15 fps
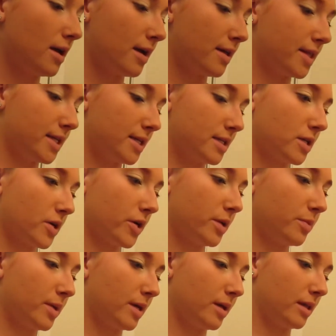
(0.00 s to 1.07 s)
And this is going to
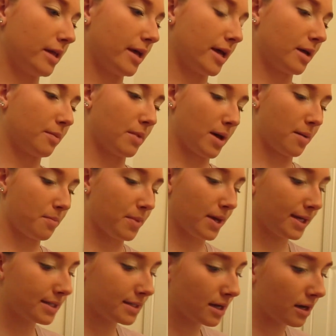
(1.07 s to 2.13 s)
be like my
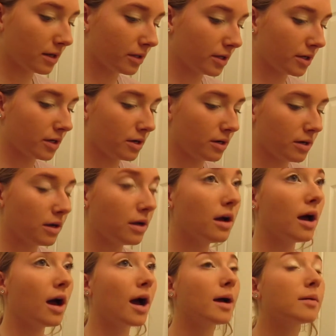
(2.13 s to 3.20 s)
base color.
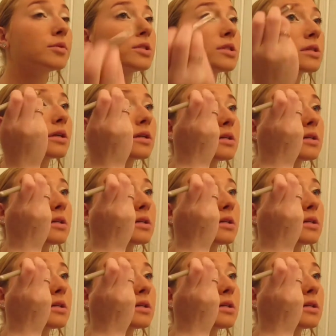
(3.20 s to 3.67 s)
I'm just going to